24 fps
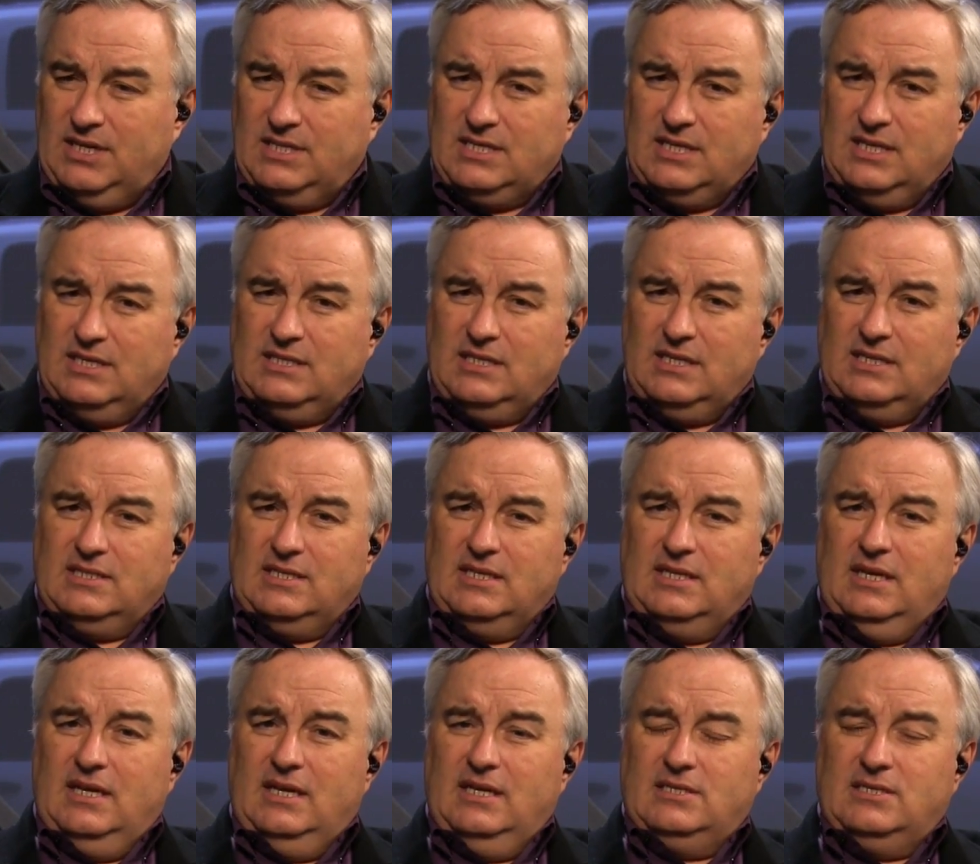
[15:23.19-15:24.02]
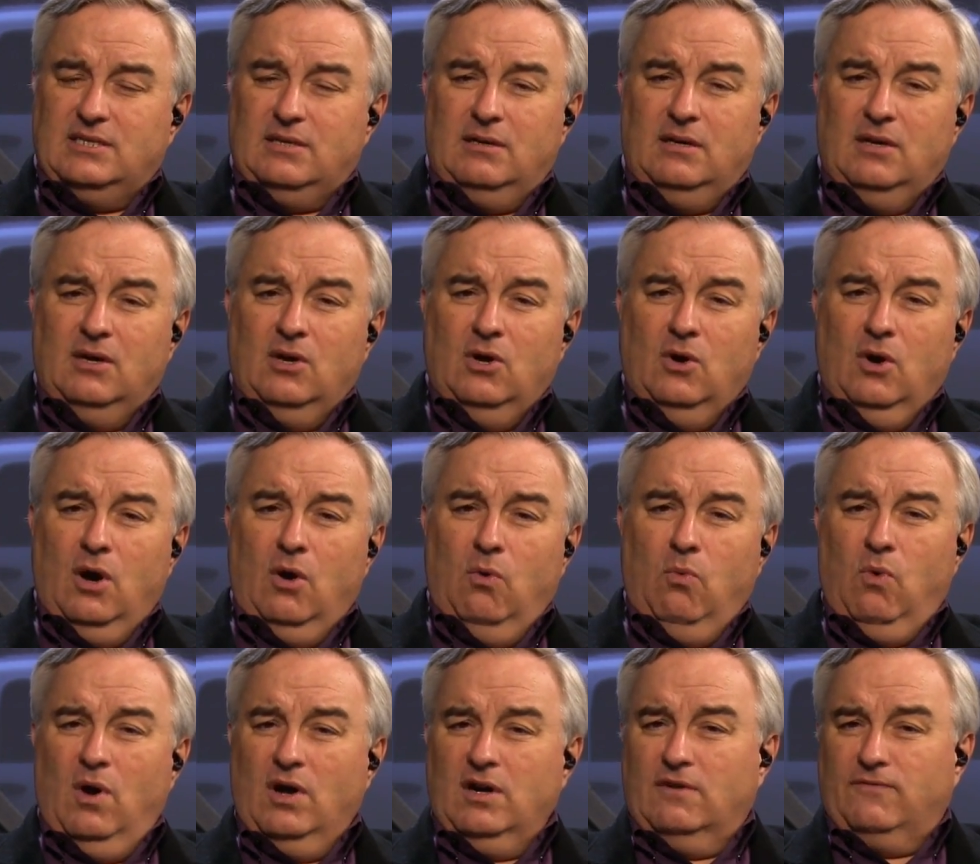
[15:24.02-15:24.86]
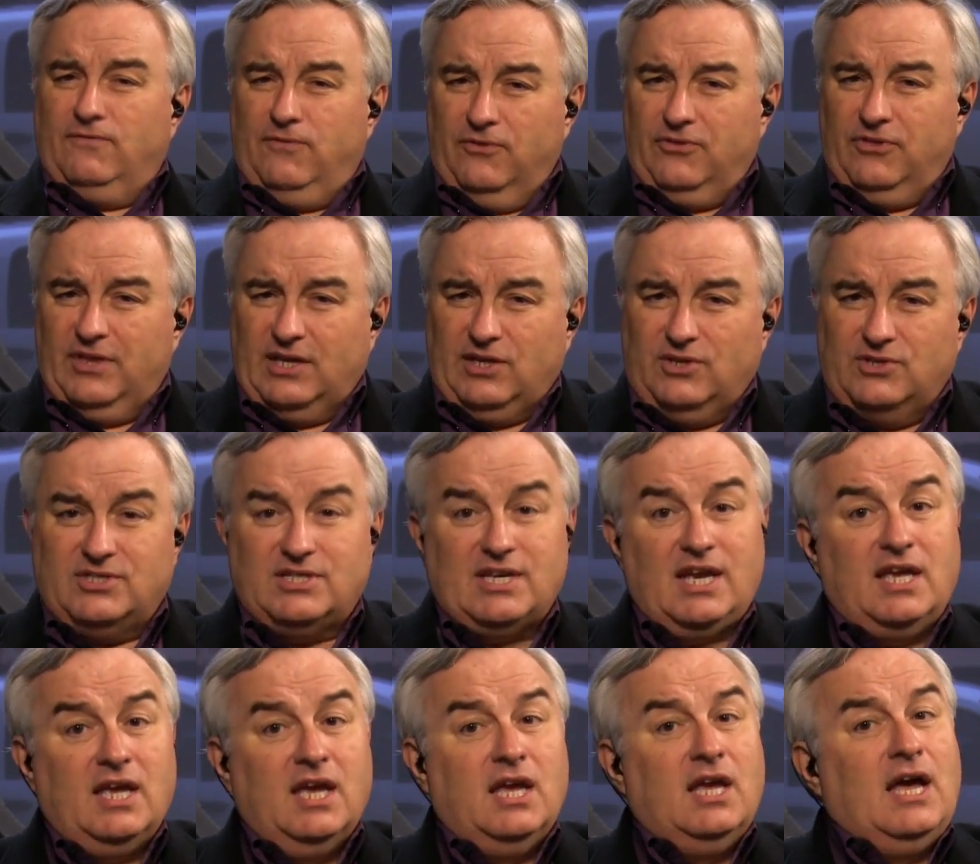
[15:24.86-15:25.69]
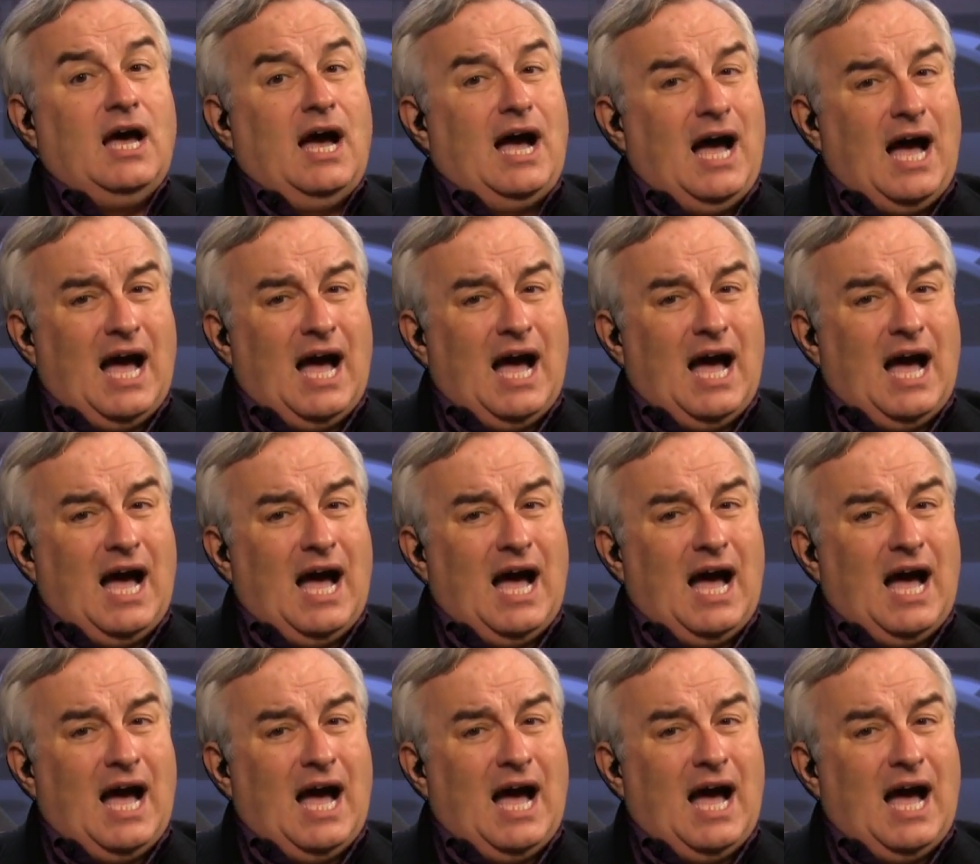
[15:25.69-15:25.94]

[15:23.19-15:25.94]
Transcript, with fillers: It's it's it's a, it's a, a wonderful thing. You say, right.